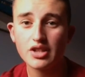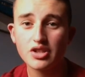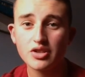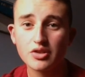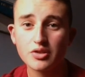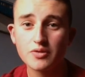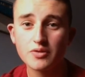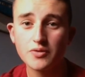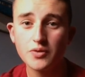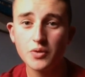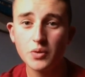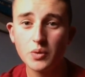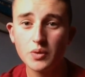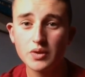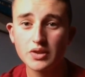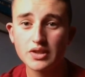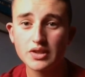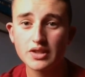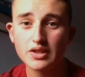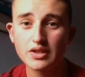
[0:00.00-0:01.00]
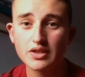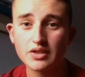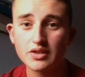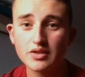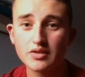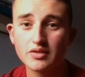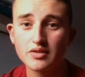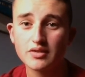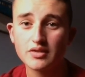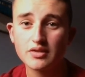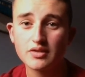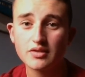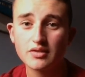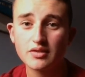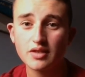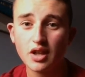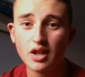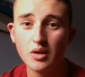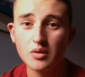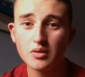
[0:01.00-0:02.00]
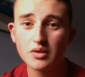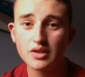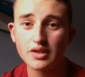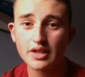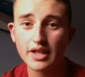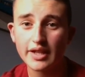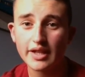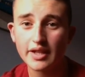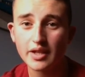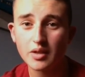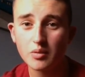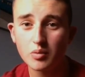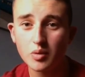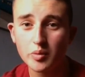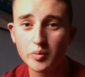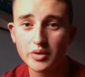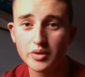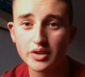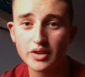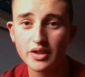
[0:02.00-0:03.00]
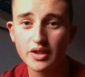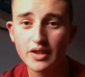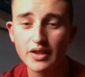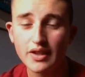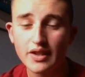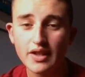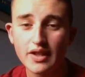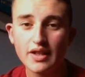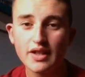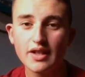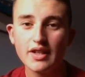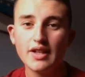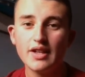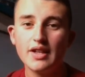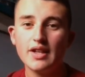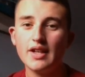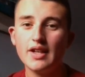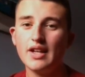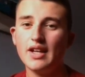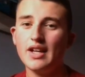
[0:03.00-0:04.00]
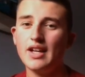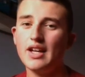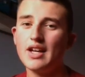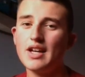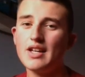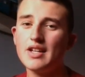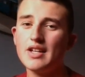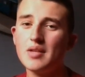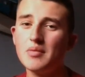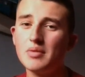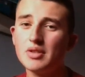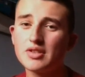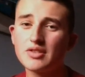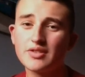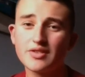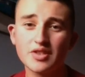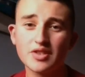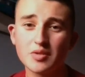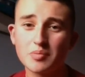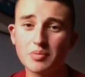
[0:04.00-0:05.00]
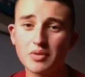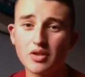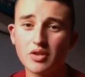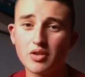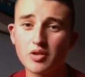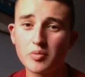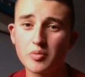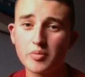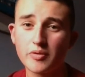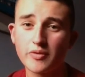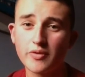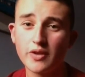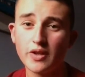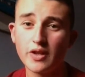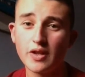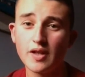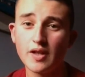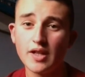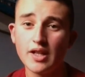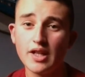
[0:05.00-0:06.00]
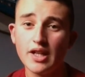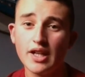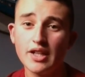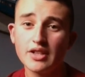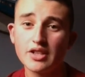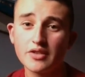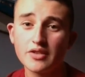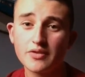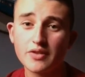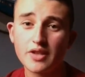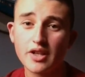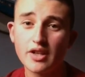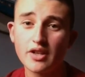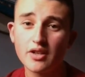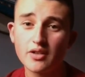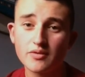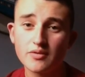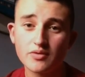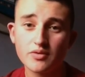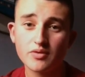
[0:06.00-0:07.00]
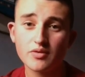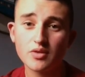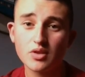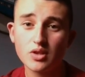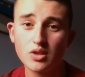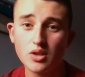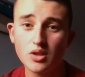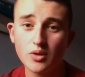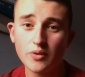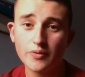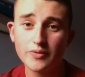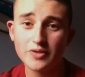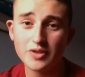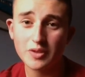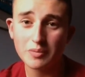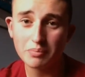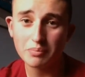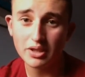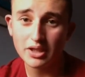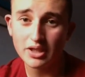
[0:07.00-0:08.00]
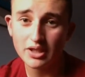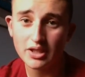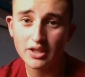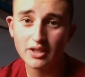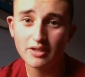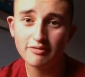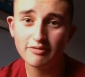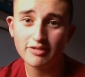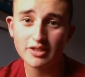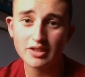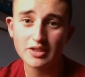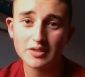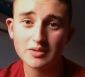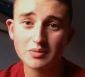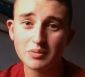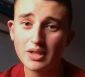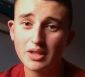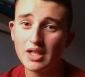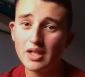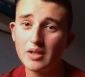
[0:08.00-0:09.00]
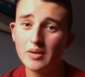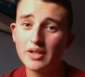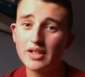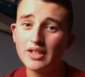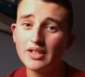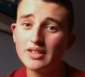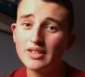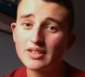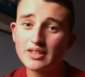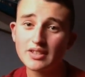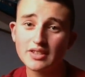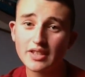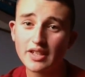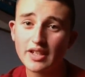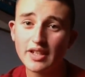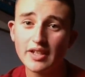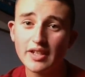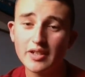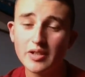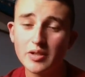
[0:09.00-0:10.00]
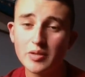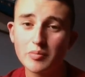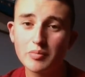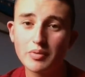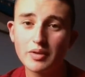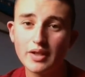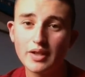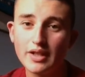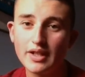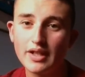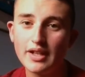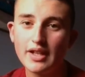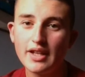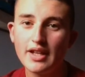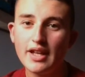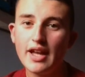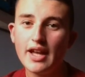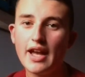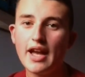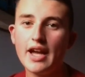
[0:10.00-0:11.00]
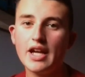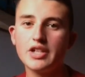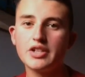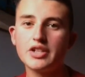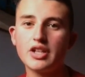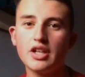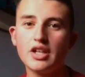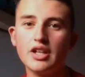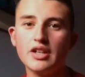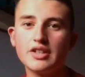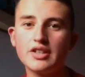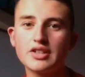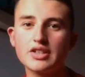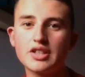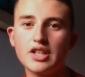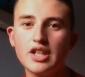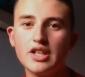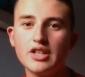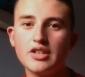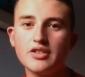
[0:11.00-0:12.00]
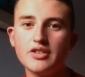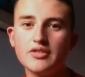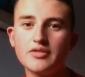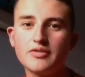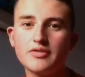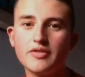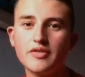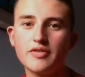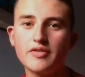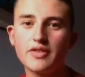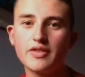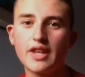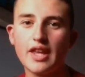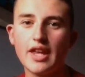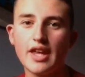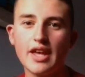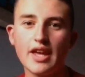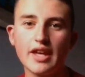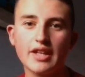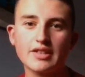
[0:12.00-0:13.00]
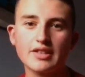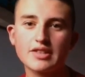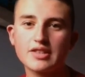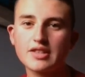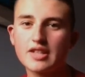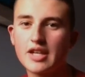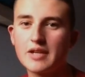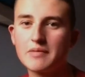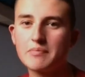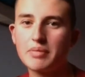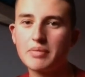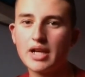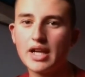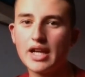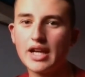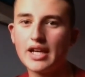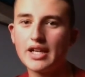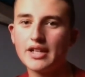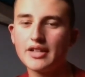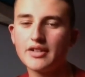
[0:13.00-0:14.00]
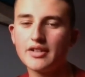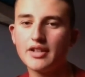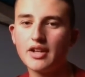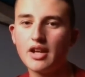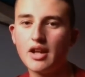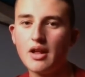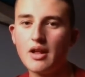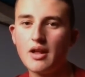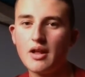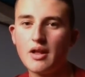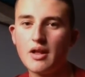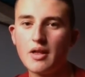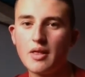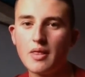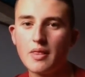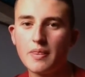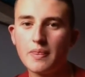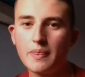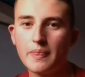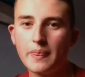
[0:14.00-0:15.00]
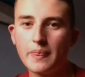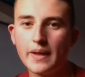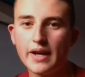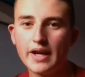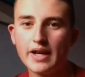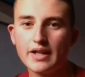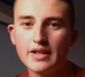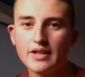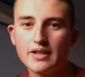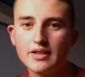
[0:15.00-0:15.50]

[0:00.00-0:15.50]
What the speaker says: she was forced into holding down that woman. And that must have just been horrible for her. And don't forget, Officer Perv as well, he didn't help. And I like this kind of escape plan that